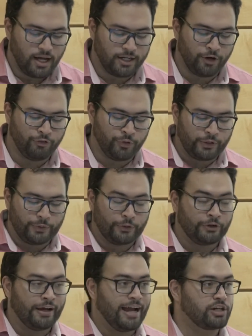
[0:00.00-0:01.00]
Now, if you wonder
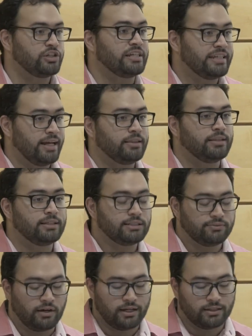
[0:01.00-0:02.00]
where do I actually get these
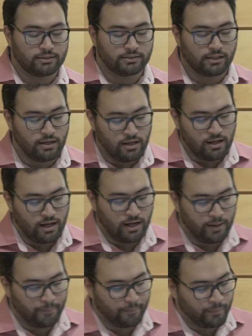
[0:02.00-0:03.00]
files,
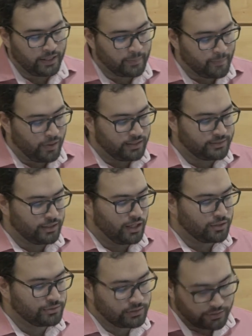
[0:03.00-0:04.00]
Mike
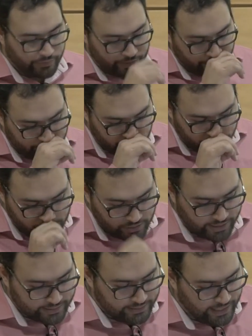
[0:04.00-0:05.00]
Bostock, who's the creator of
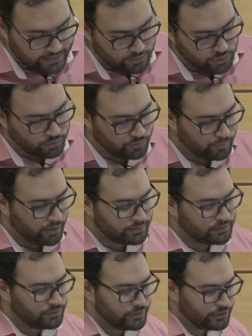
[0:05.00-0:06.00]
D3.js, has 2
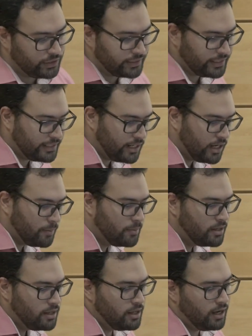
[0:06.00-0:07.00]
repositories on GitHub
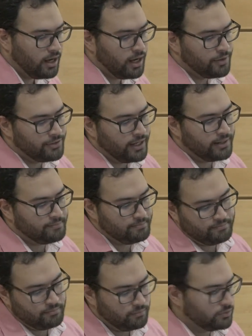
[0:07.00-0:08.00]
that
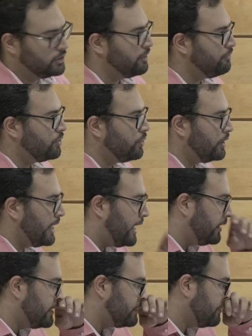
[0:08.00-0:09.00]
give you an
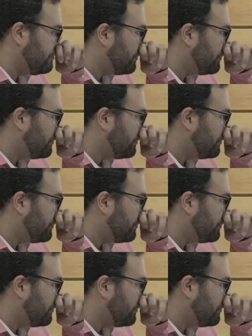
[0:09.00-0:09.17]
atlas of the